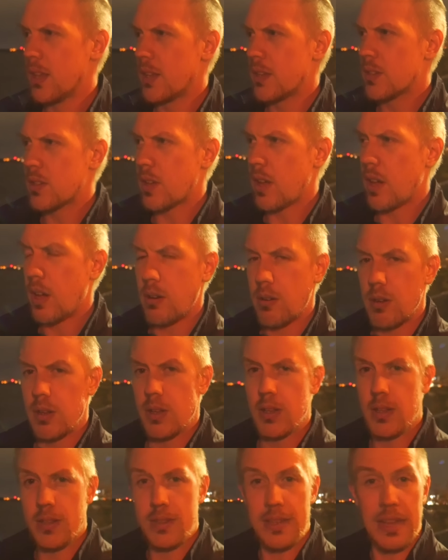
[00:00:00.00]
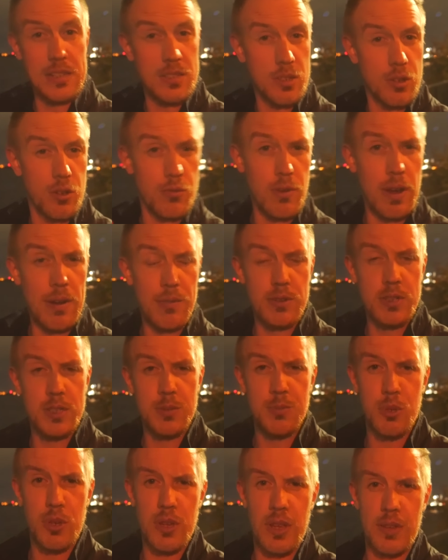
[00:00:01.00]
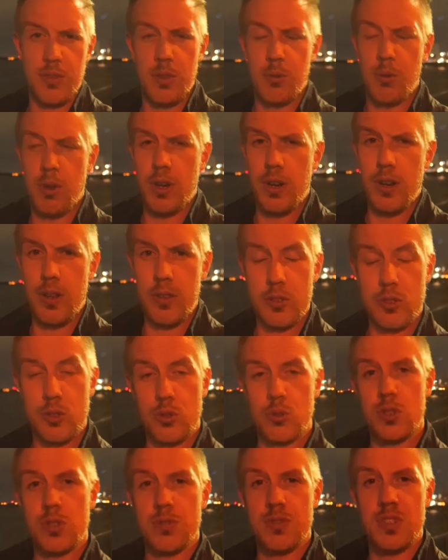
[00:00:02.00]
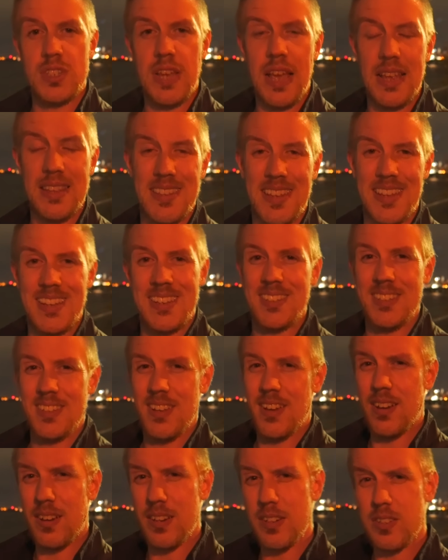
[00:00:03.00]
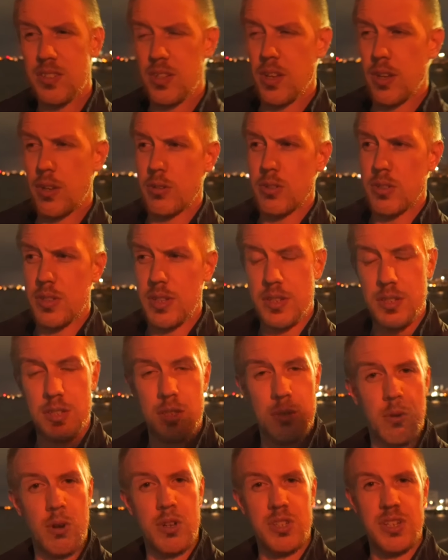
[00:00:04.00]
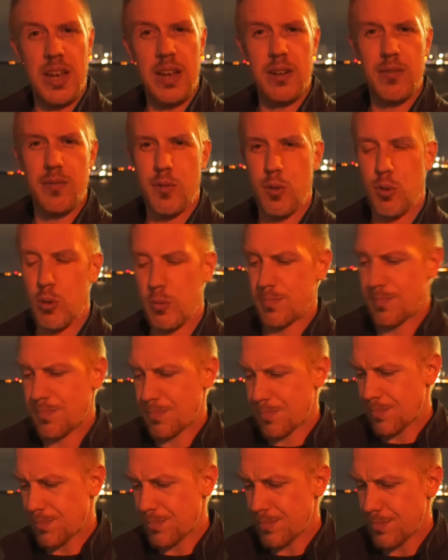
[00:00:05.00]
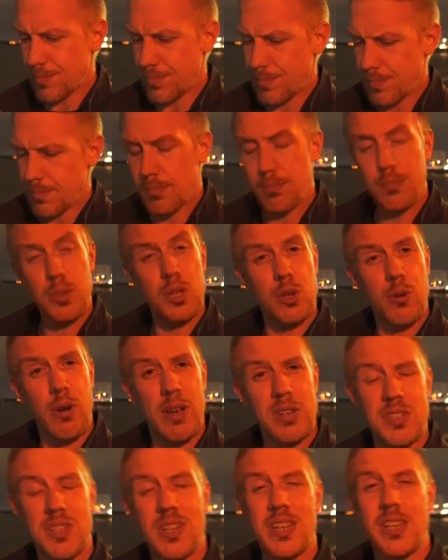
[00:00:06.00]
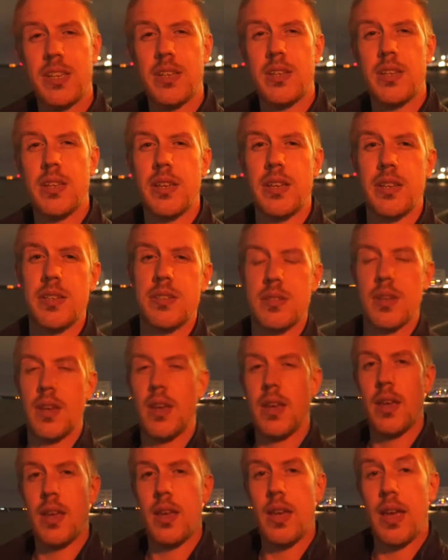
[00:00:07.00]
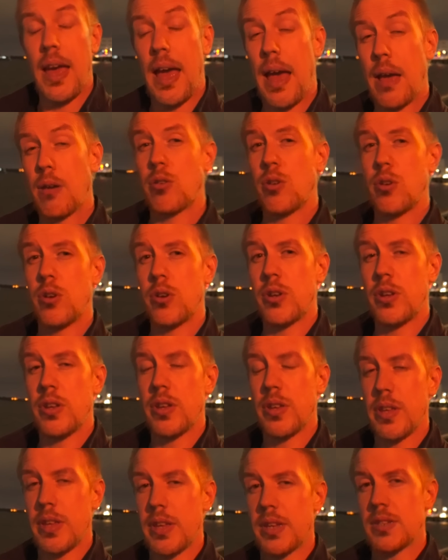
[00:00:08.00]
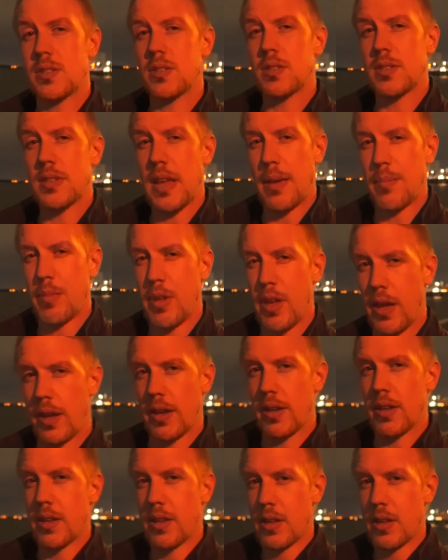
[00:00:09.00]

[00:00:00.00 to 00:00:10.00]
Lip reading: So that's a good reference point if you want to know the sorts of settings, ISOs, things to watch out for. But the question here is, how good is the Samyang?